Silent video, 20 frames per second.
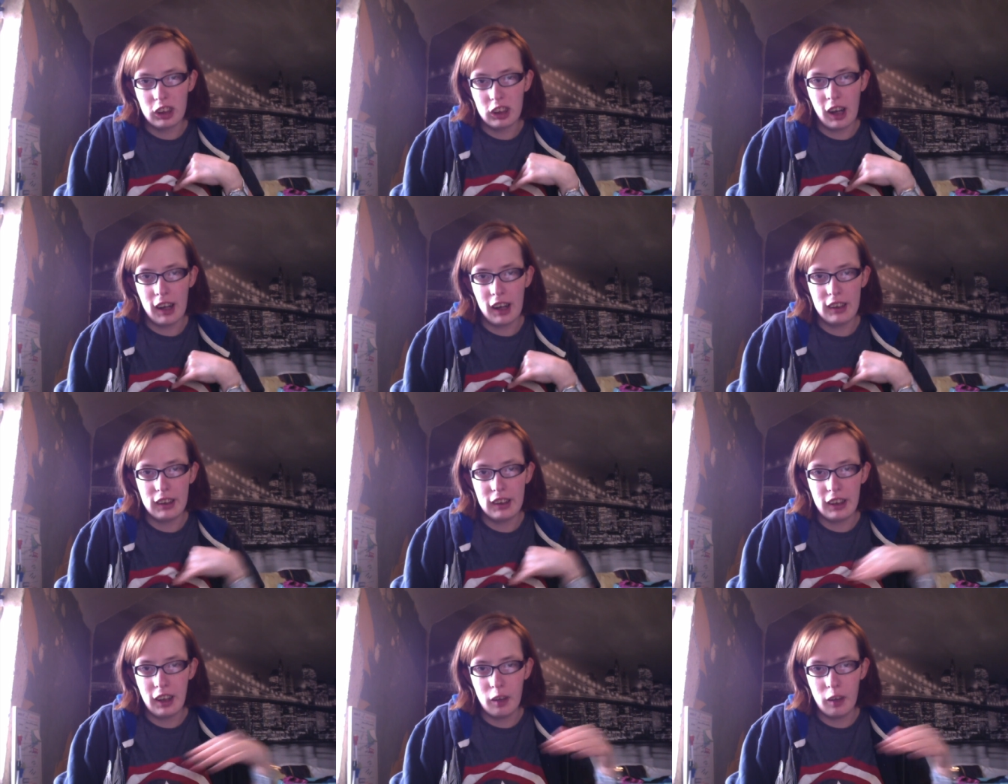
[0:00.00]
Like
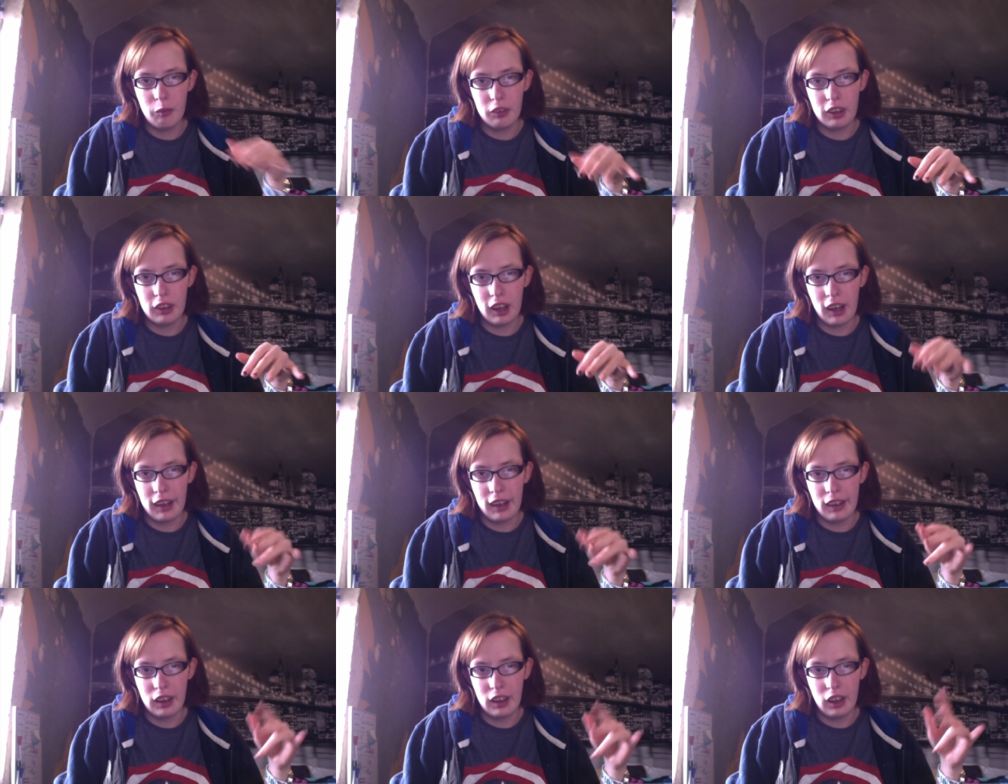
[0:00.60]
the other
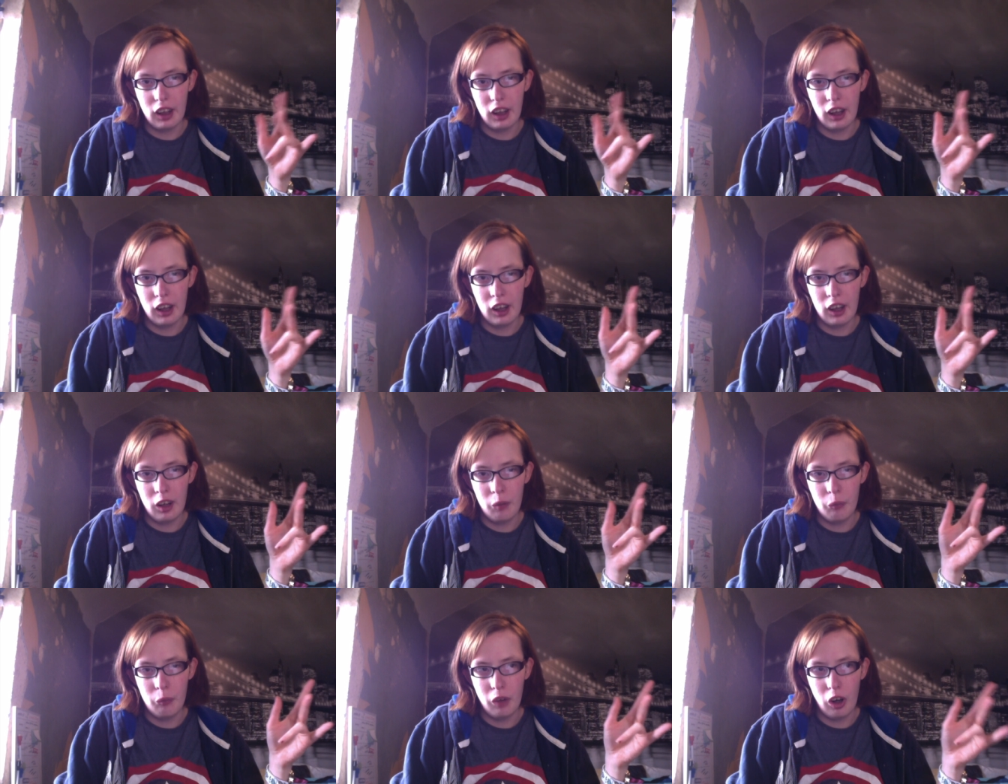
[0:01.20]
day,
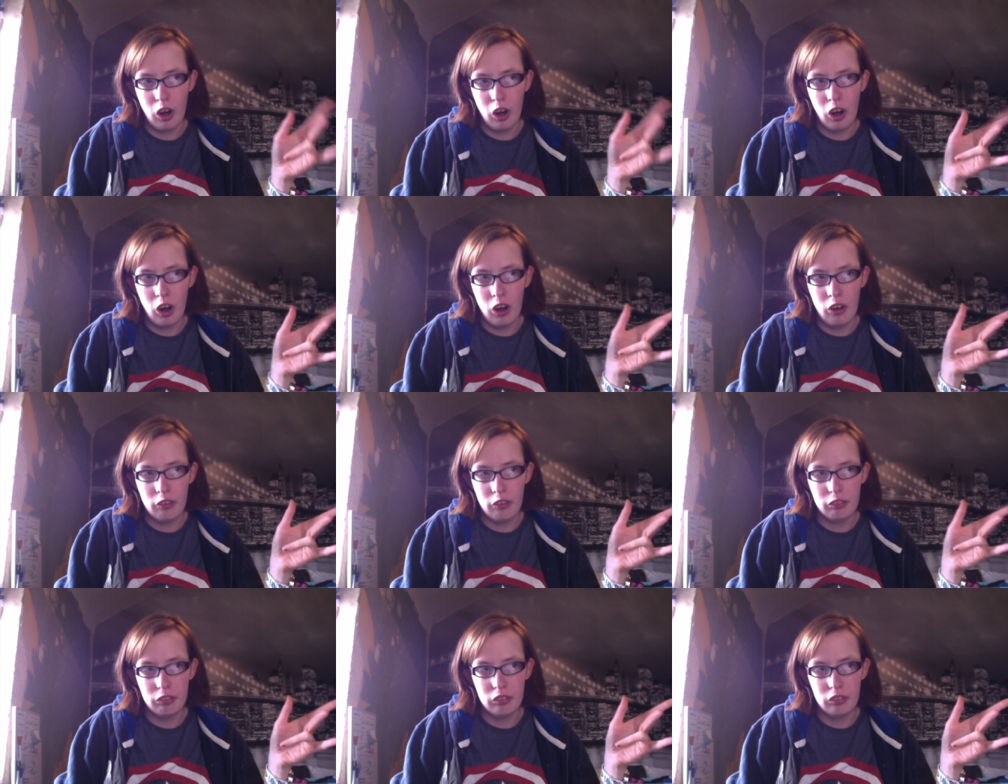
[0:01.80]
um, I
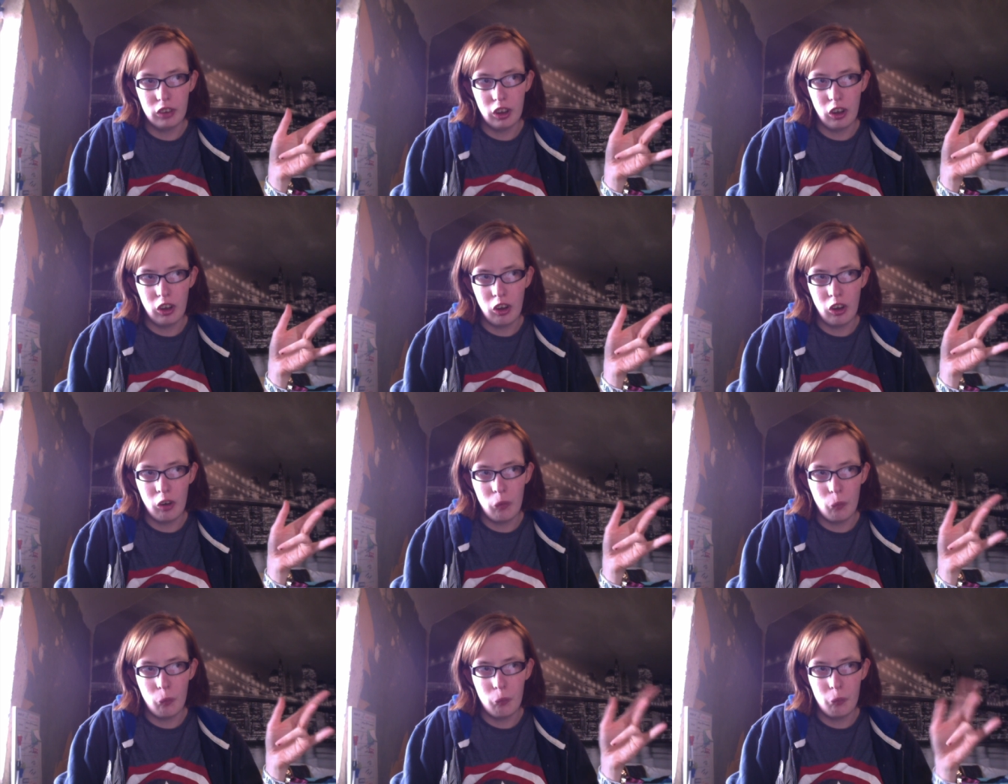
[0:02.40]

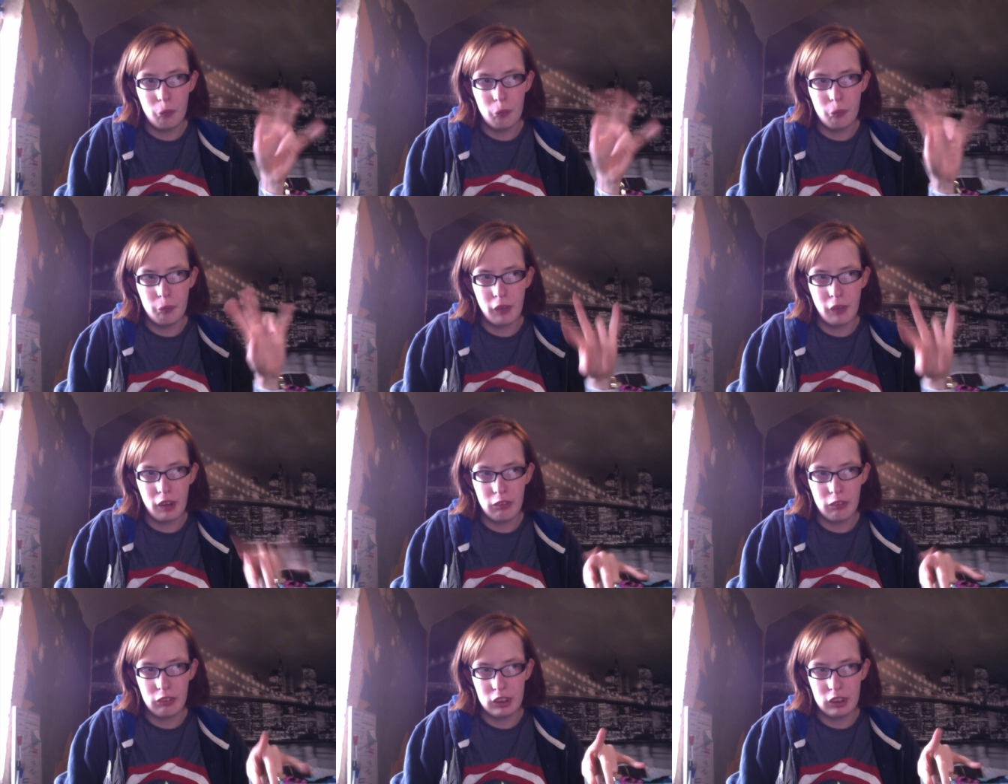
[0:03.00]
on my
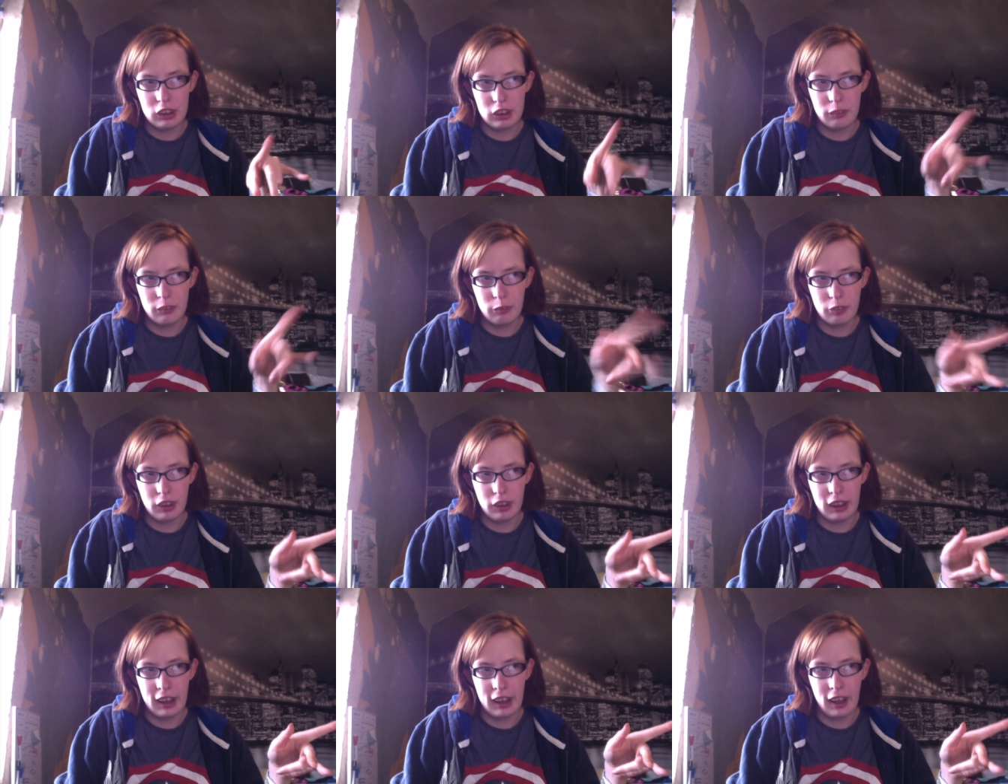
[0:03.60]
recent
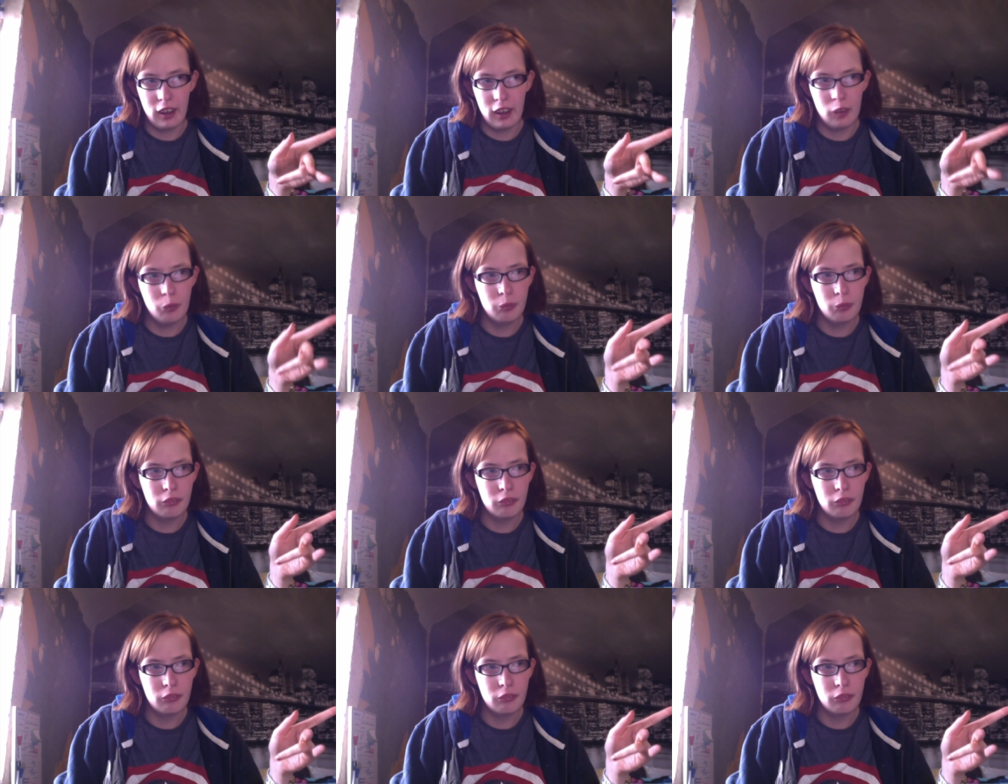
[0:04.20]
video,